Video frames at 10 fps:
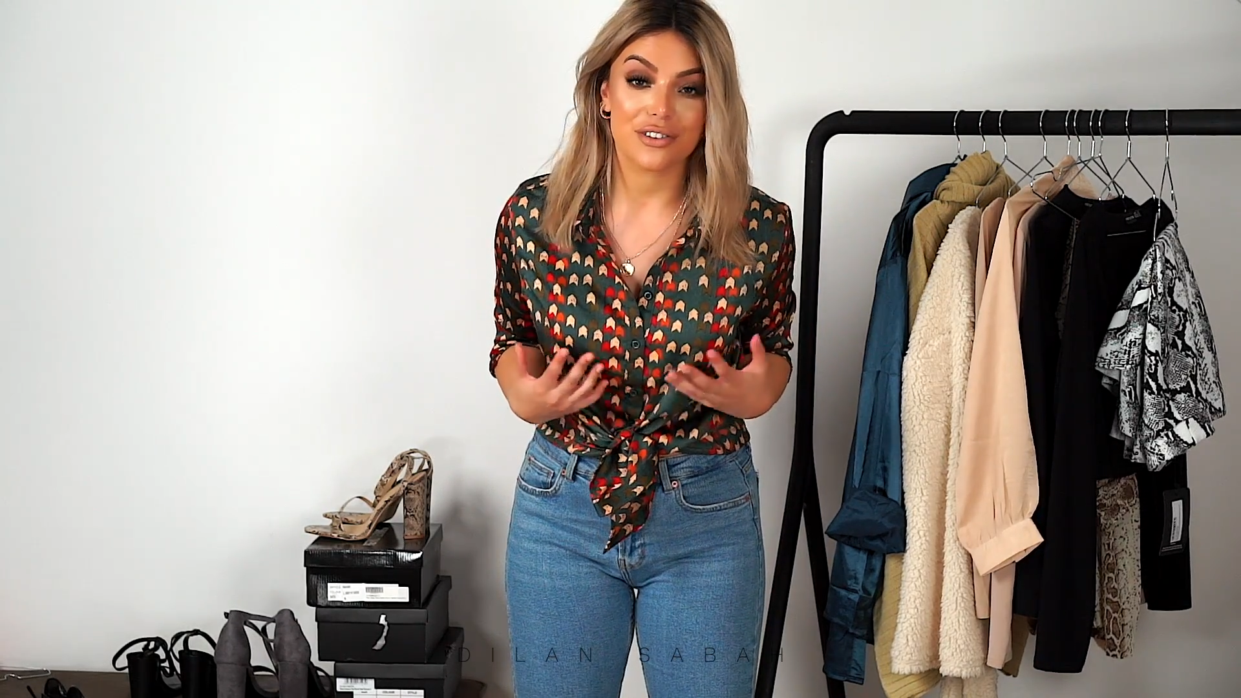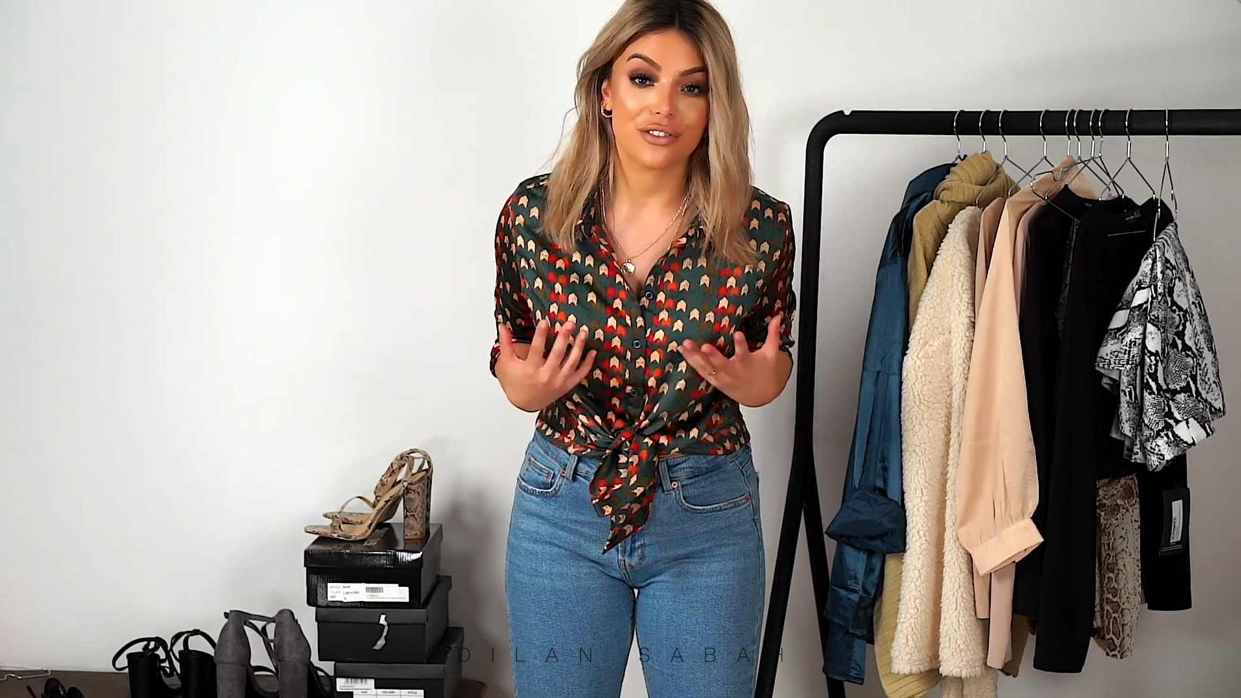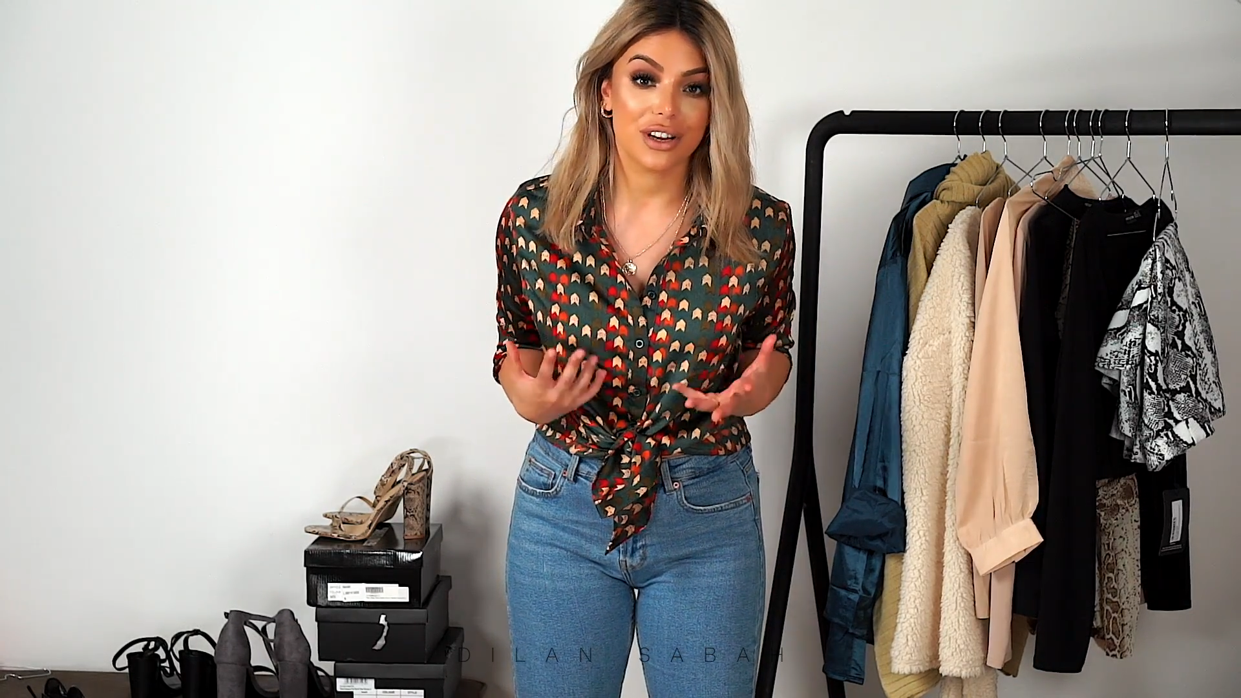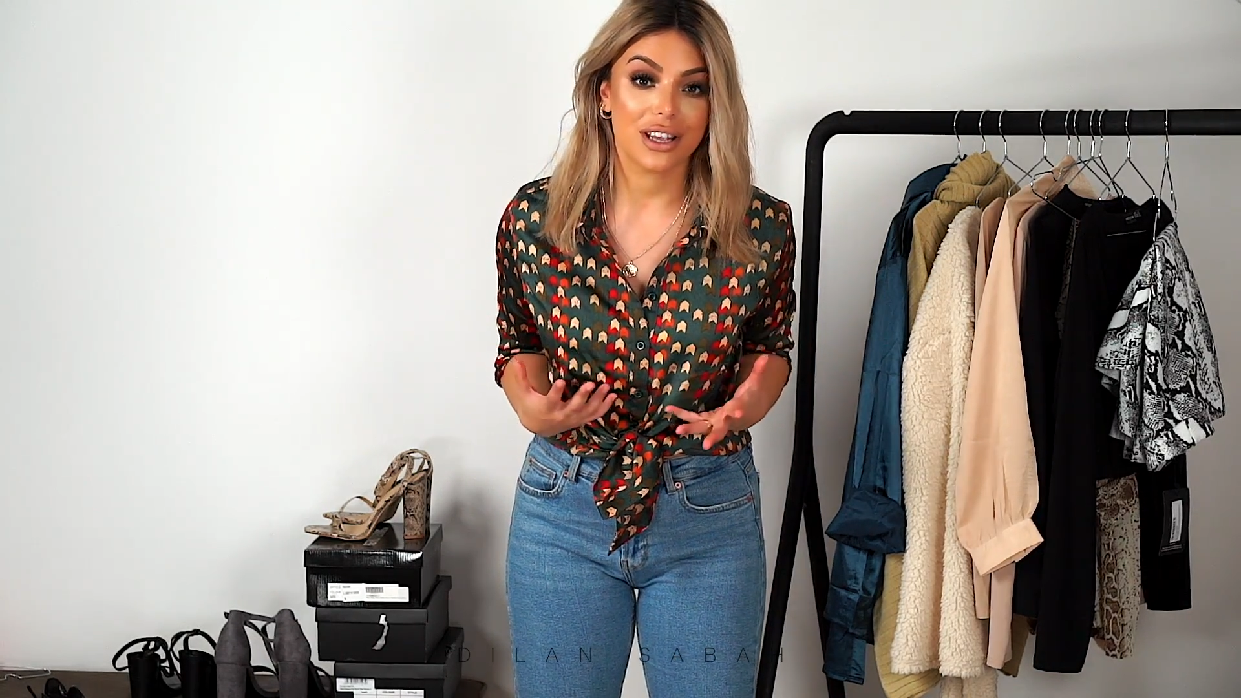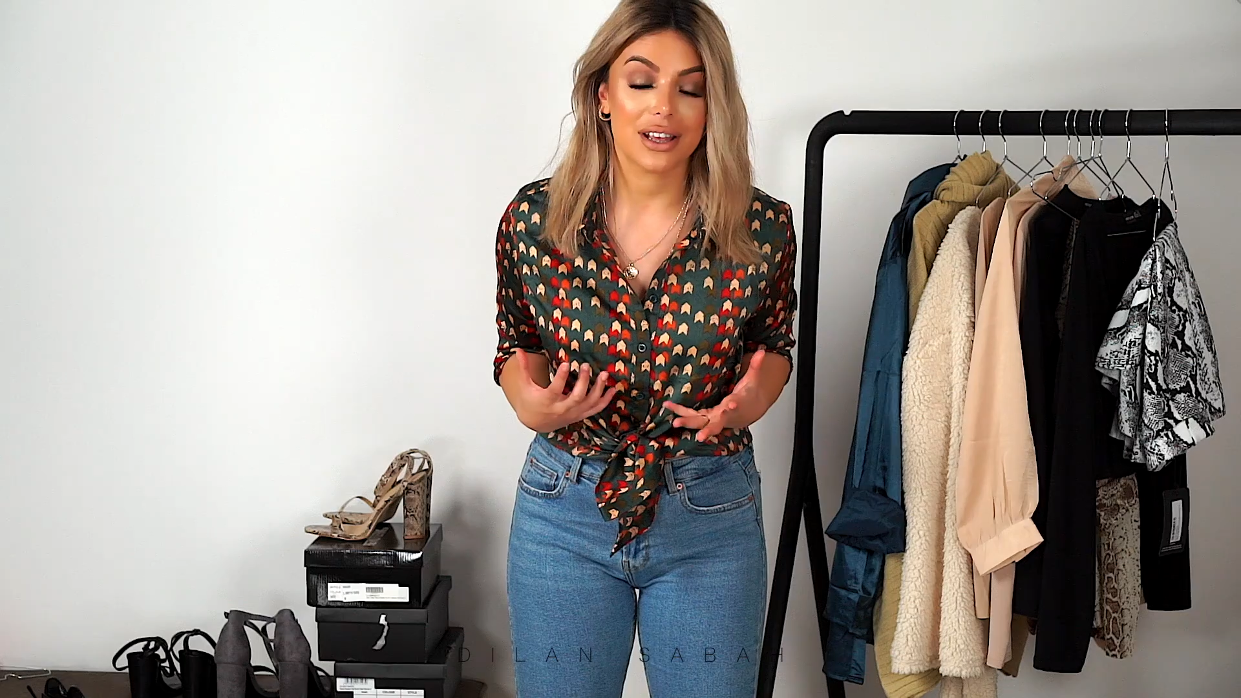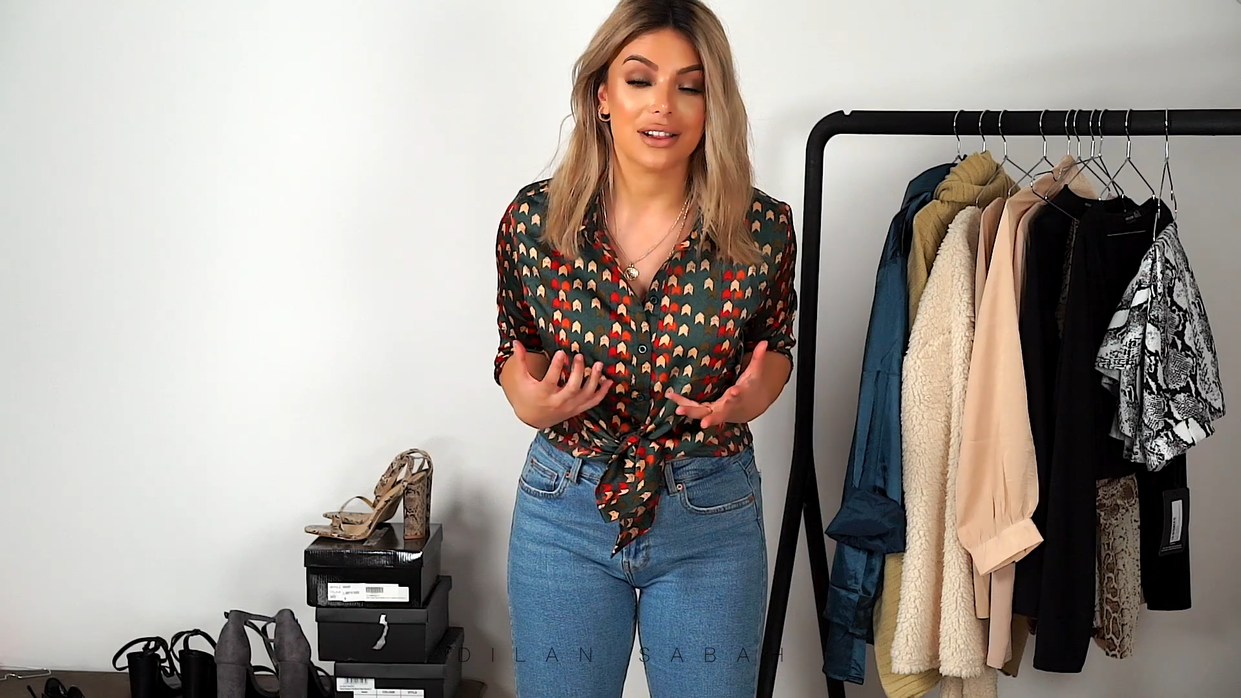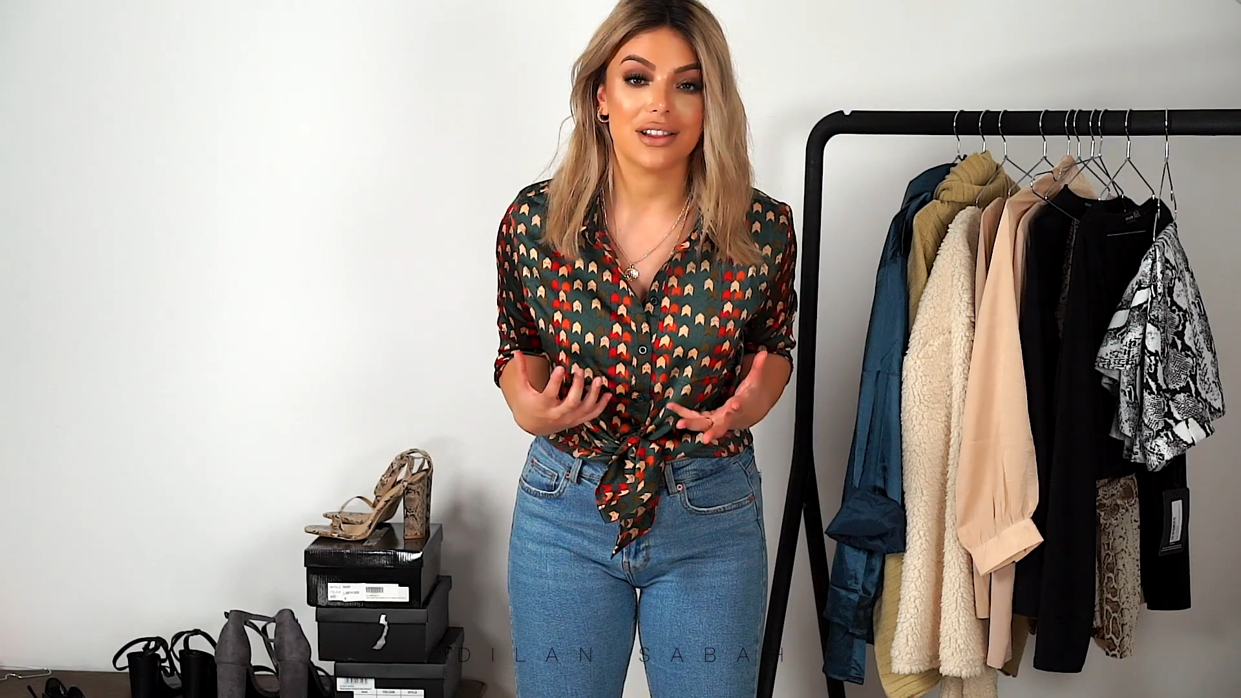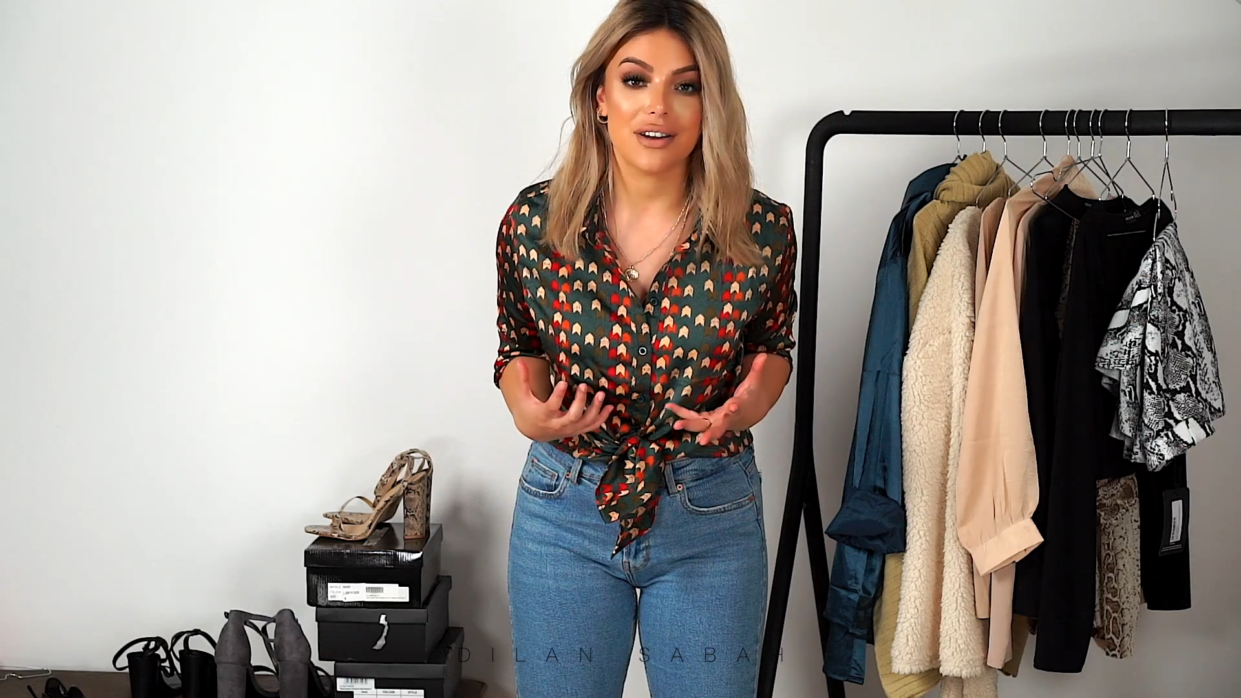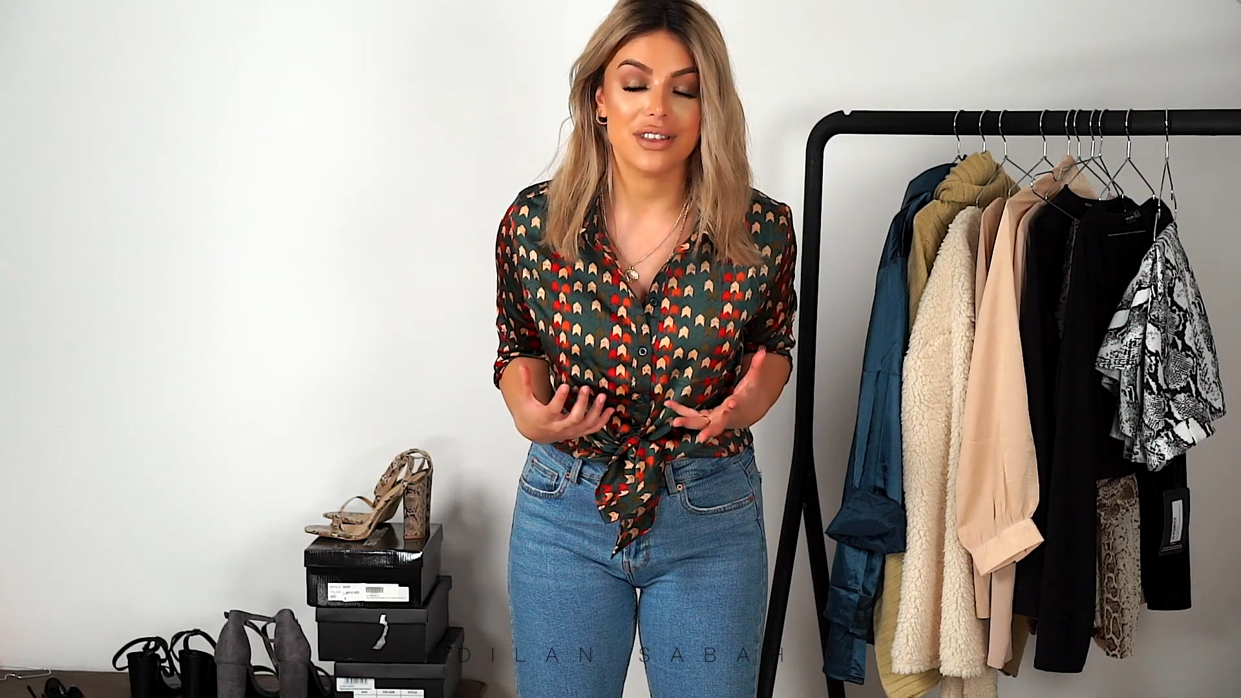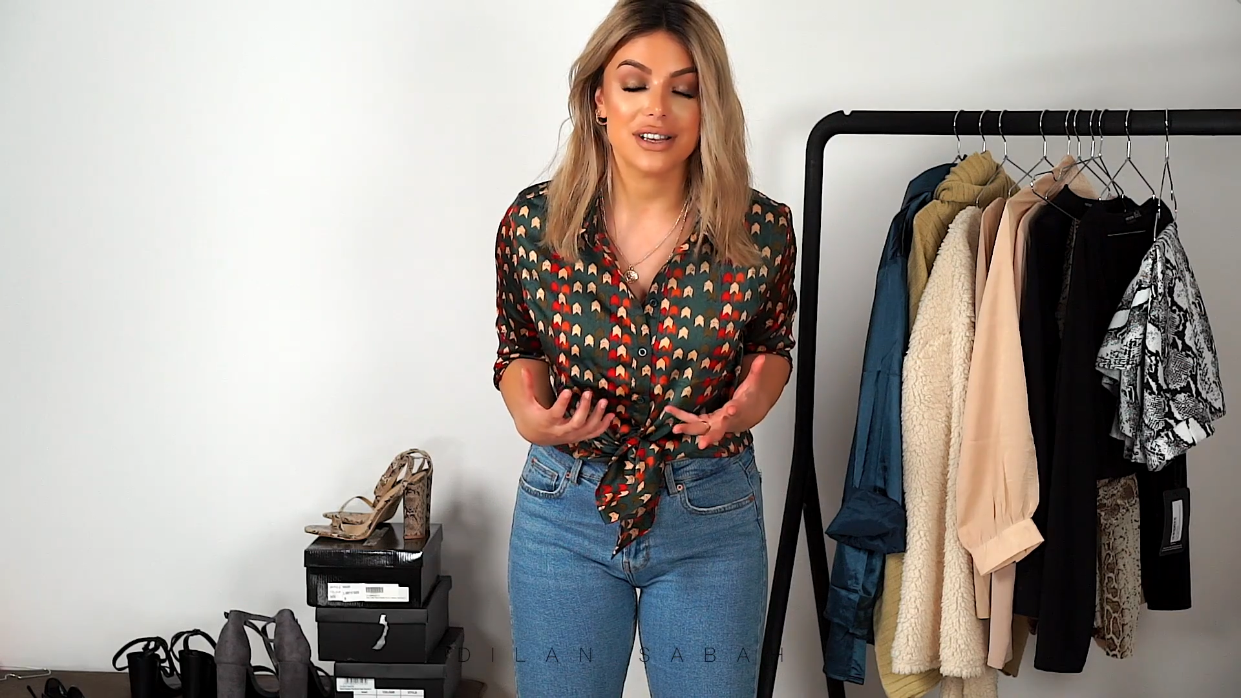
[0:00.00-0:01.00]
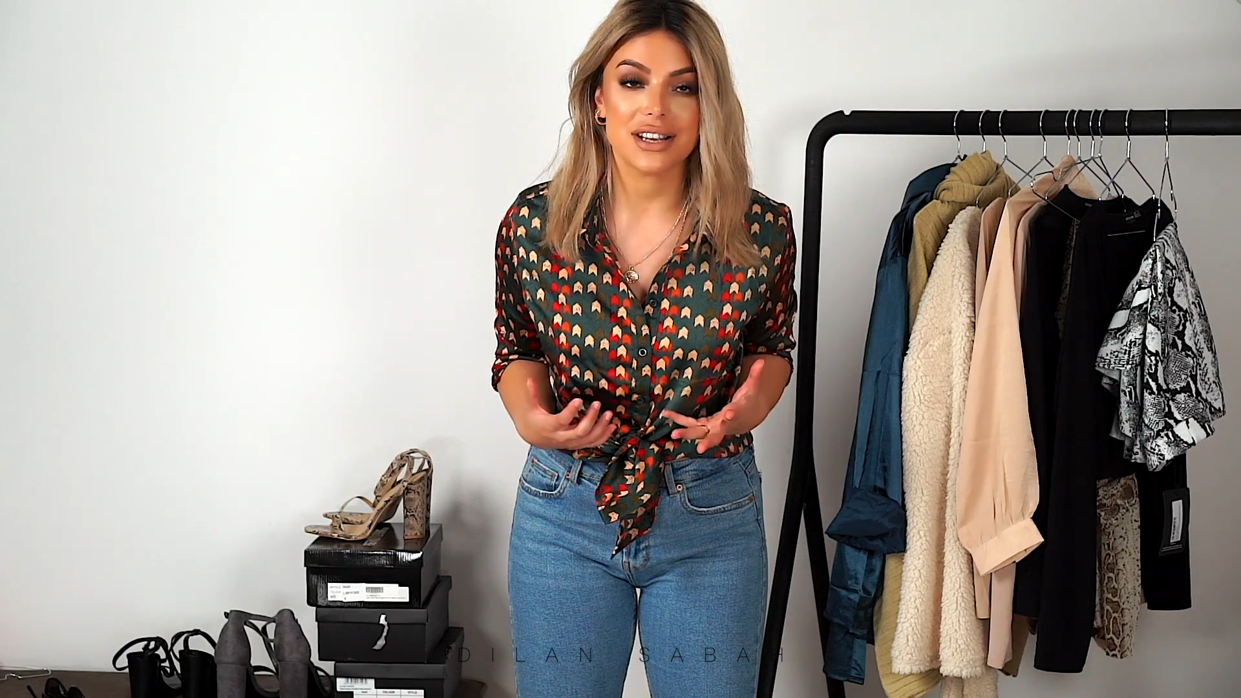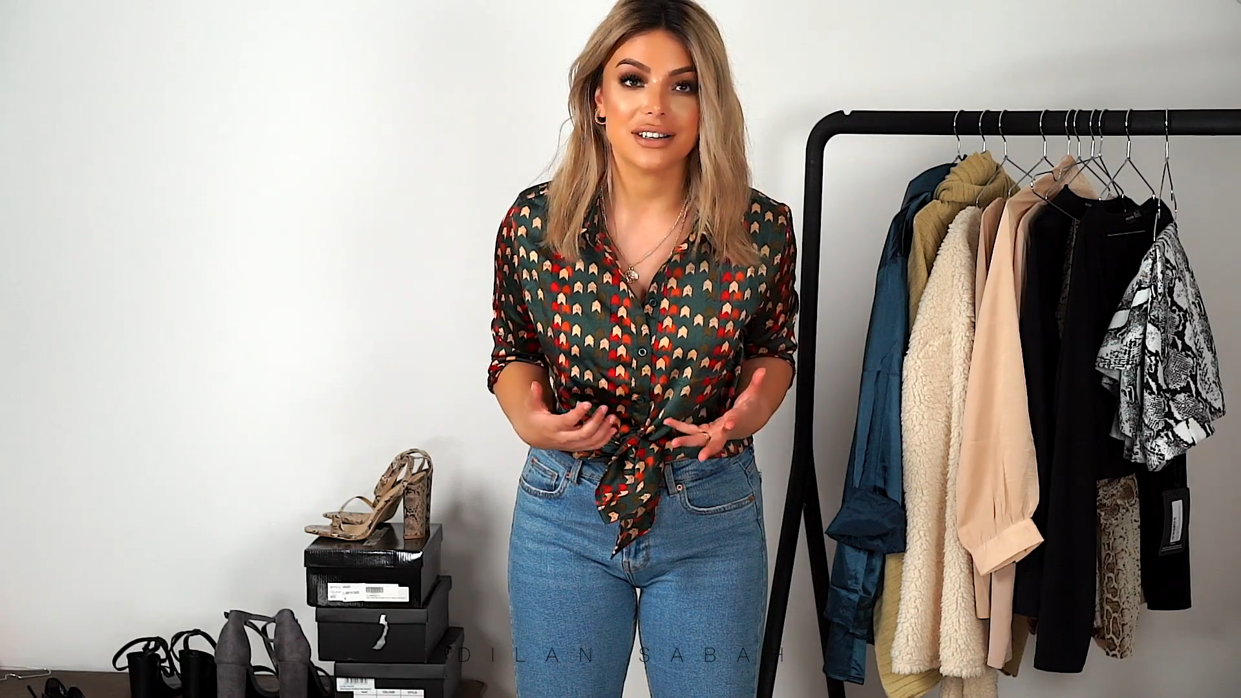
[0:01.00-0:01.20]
freaking love this.